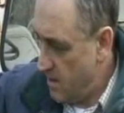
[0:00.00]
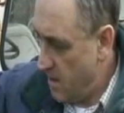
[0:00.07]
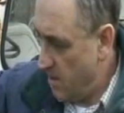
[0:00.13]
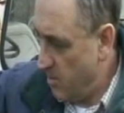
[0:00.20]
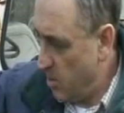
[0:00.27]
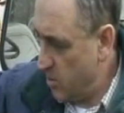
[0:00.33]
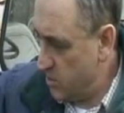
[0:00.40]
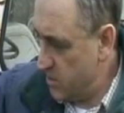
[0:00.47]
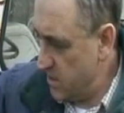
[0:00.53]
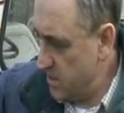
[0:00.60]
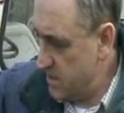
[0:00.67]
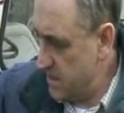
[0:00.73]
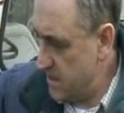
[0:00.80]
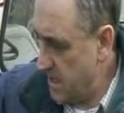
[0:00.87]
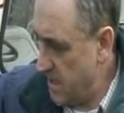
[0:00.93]
I bought
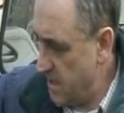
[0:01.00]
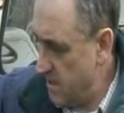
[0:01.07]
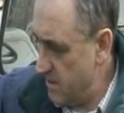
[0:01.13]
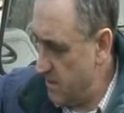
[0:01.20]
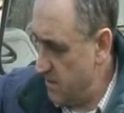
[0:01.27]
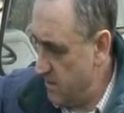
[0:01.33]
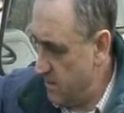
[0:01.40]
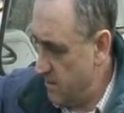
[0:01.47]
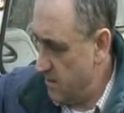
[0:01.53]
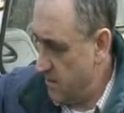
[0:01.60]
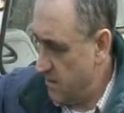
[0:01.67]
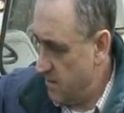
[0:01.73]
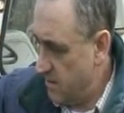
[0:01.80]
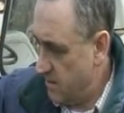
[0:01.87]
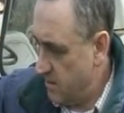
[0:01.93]
it in
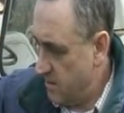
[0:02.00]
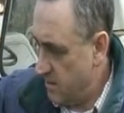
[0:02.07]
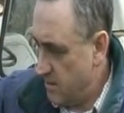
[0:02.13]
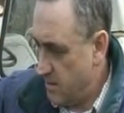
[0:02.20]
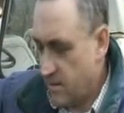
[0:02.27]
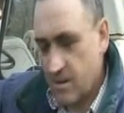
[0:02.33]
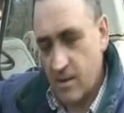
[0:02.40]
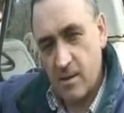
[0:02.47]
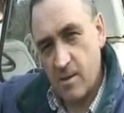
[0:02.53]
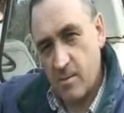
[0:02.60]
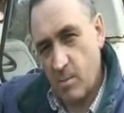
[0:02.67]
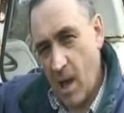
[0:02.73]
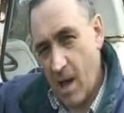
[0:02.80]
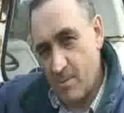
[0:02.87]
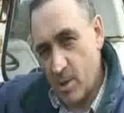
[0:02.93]

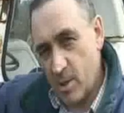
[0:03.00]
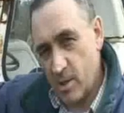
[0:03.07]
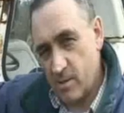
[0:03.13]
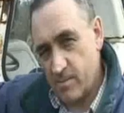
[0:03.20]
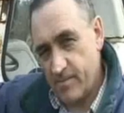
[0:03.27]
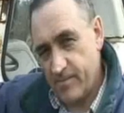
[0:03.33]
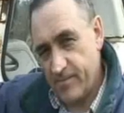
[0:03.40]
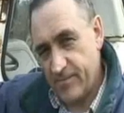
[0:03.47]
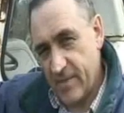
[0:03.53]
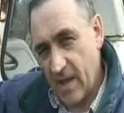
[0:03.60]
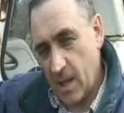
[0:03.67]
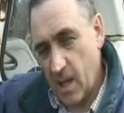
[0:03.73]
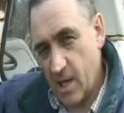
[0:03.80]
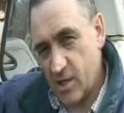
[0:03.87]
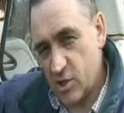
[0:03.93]
Blackburn
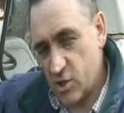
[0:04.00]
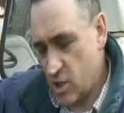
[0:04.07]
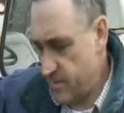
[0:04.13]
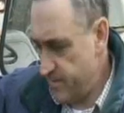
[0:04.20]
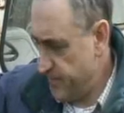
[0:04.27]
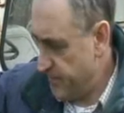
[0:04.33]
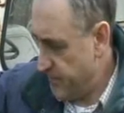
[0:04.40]
in Lancashire.